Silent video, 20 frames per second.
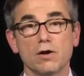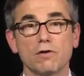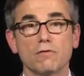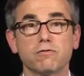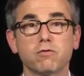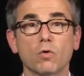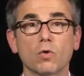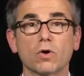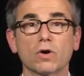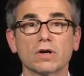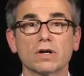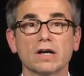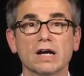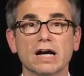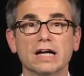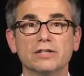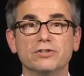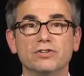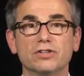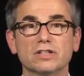For
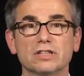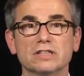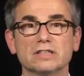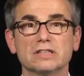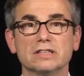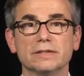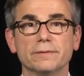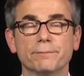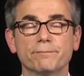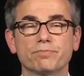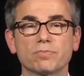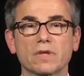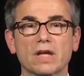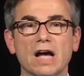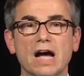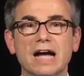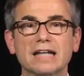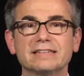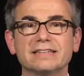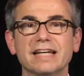agility,
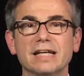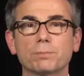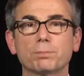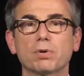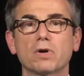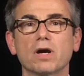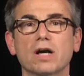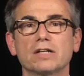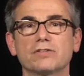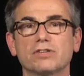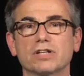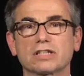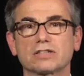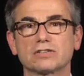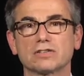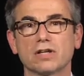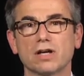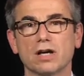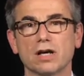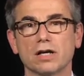I take
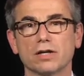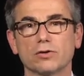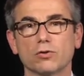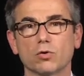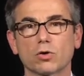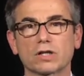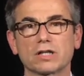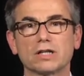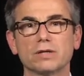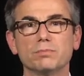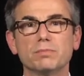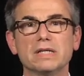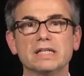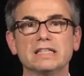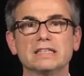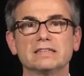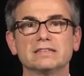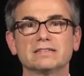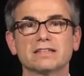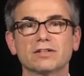projects on or
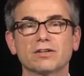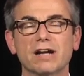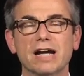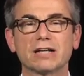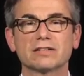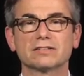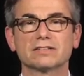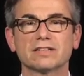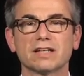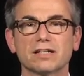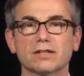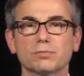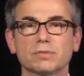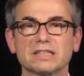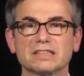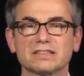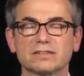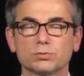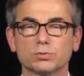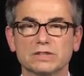committees that are outside of
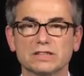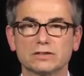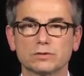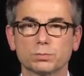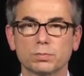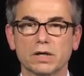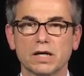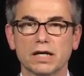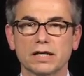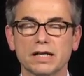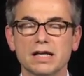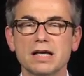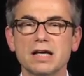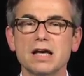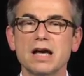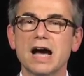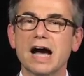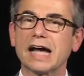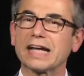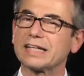my sweet spot.
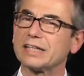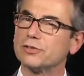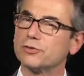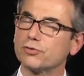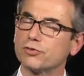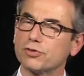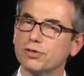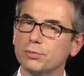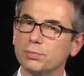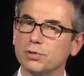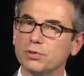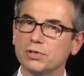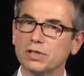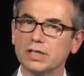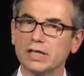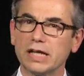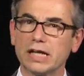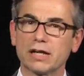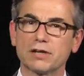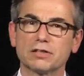I contribute
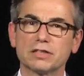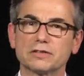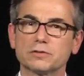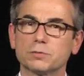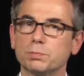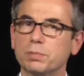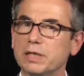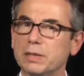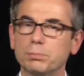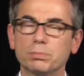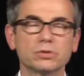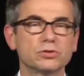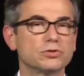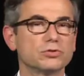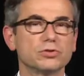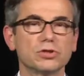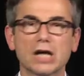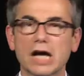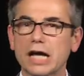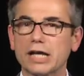in areas people
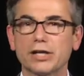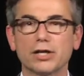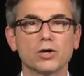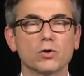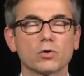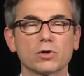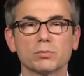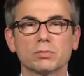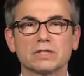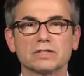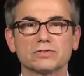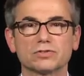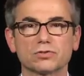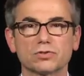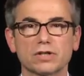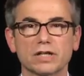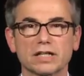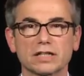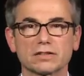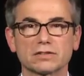do not know are my
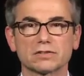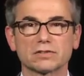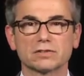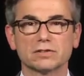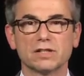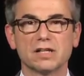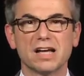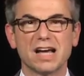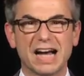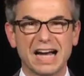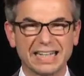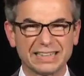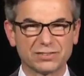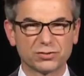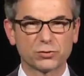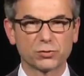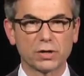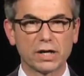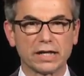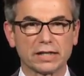strengths. I
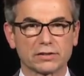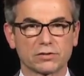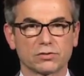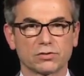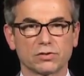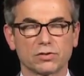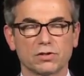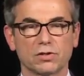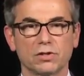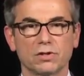stretch.